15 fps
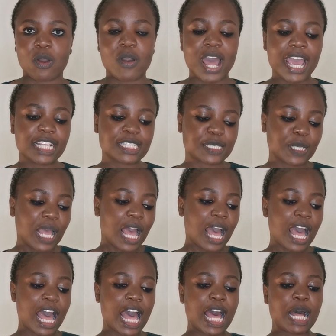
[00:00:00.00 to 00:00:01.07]
All right,
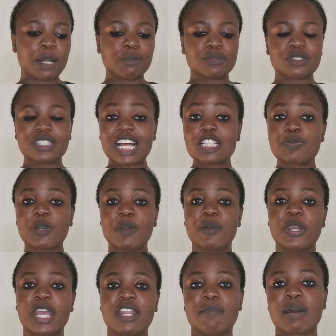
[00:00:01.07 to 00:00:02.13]
so that's
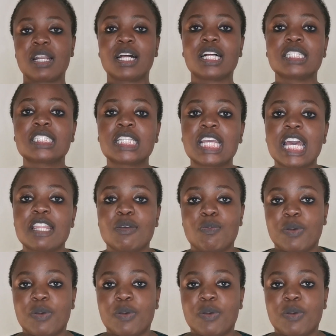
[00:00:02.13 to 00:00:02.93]
primary animal health care,